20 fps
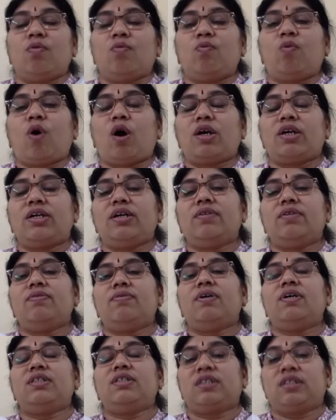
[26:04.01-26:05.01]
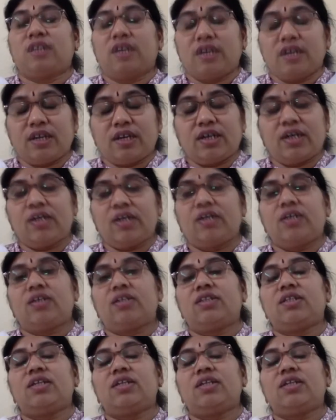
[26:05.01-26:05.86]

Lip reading: whatever thinking,